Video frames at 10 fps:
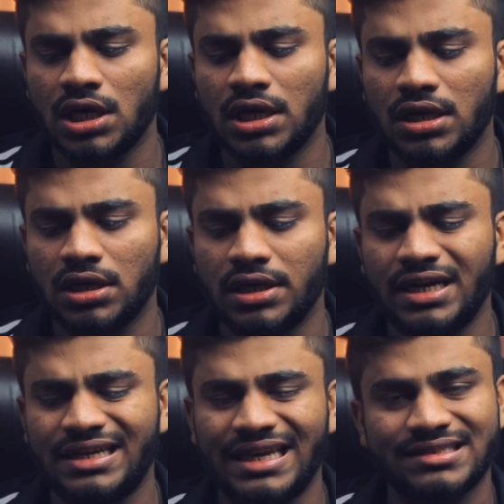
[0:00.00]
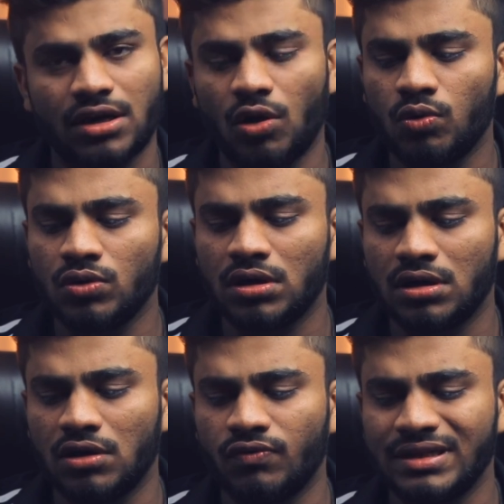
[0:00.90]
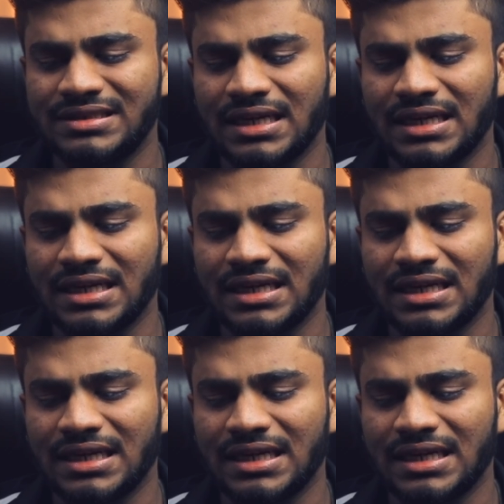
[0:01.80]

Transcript: It takes around 1